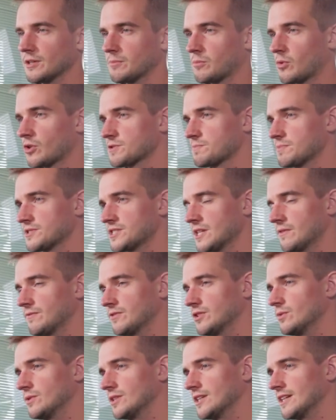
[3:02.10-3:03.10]
more
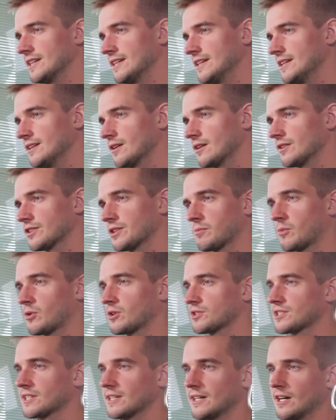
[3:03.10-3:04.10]
specific you get here, the
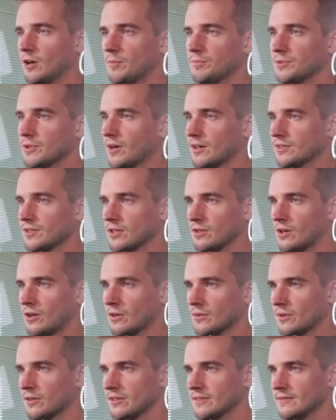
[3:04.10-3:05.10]
more it's going to help you out in the
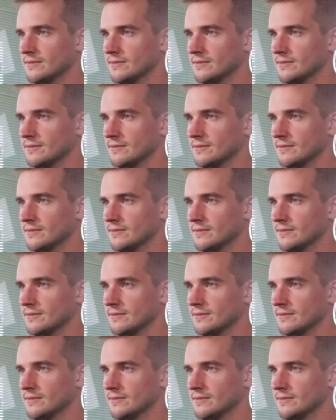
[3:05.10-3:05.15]
long run.